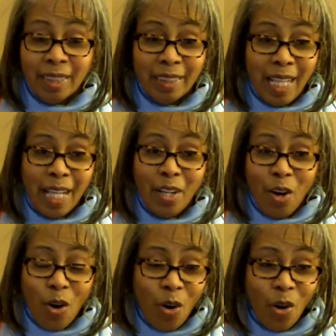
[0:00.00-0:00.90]
It's not
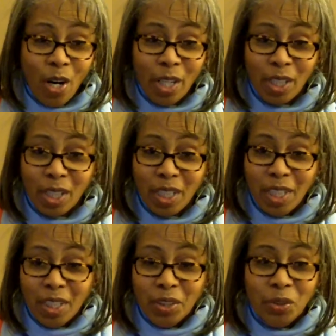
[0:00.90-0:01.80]
hard
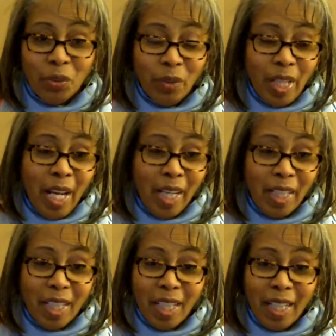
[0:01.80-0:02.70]
to create
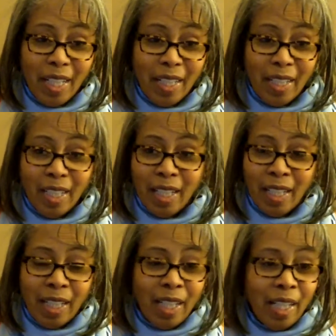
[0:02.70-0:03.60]

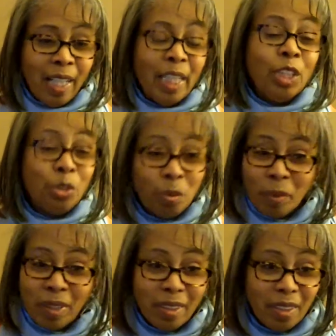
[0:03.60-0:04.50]
an
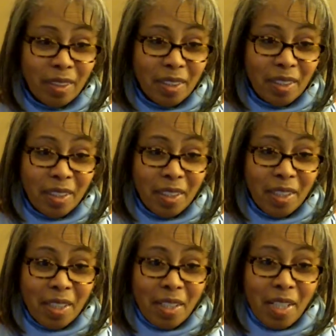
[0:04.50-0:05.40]
instrument.
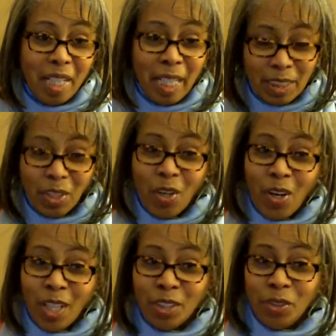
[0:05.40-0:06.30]
It's
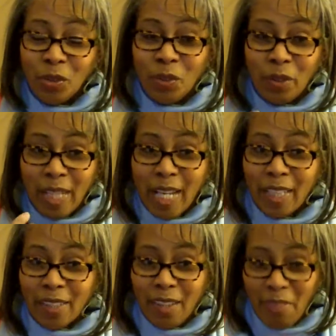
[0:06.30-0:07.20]
hard to create
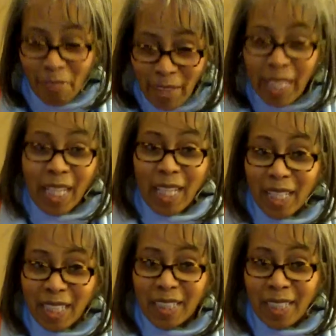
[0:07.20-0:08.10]
the thinking
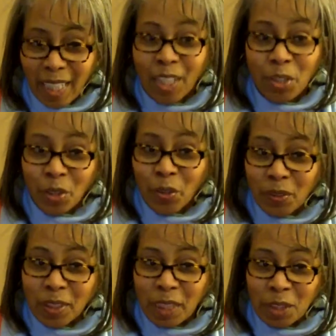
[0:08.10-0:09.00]
that
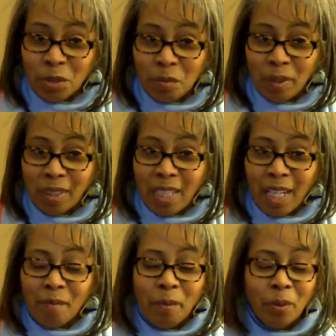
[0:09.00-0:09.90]
undergirds an instrument.
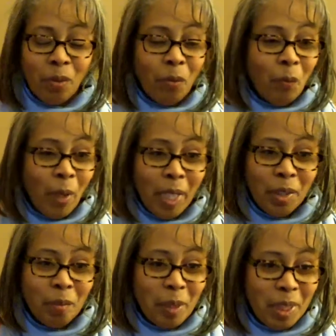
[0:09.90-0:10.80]
I've been on way
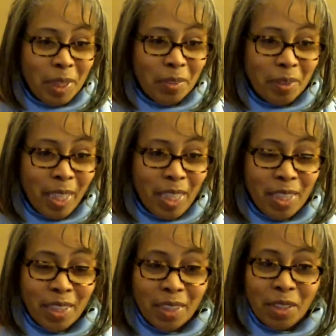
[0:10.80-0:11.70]
too many
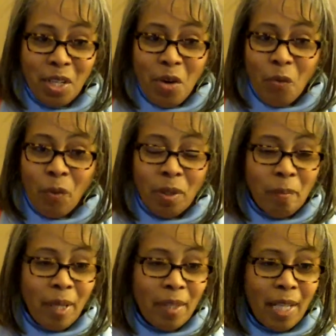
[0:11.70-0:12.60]
dissertations where the
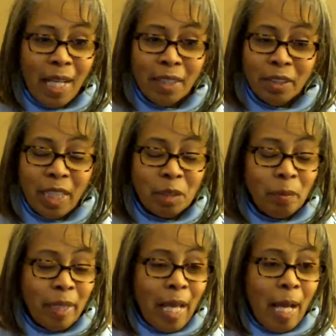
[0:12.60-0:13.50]
methodology has
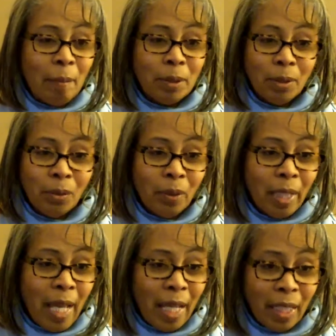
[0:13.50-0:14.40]
been
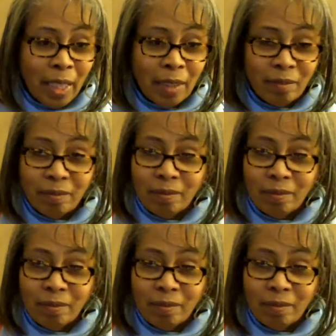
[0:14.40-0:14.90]
absolutely elegant,